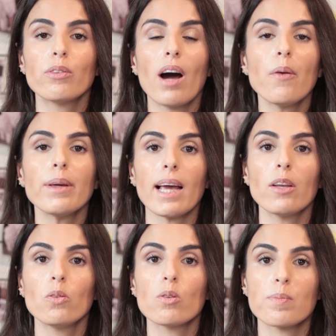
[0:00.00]
of how we
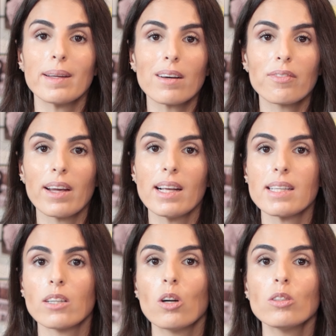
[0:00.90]
can use meta
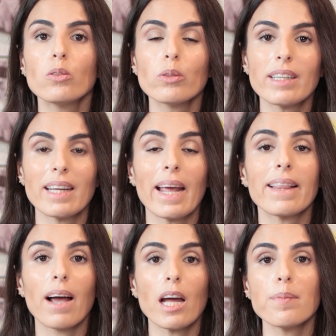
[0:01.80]
fields in order to
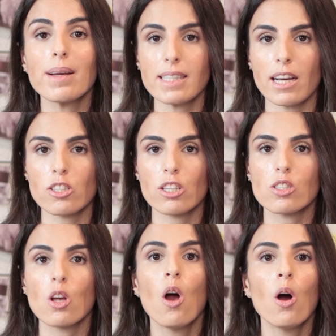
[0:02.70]
create dynamic
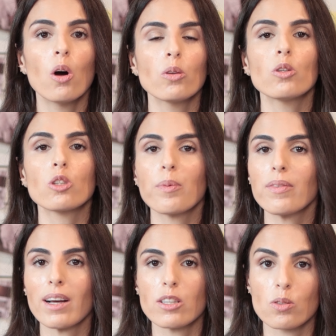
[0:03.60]
sections on your
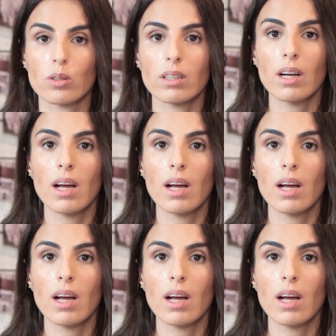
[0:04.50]
Shopify store.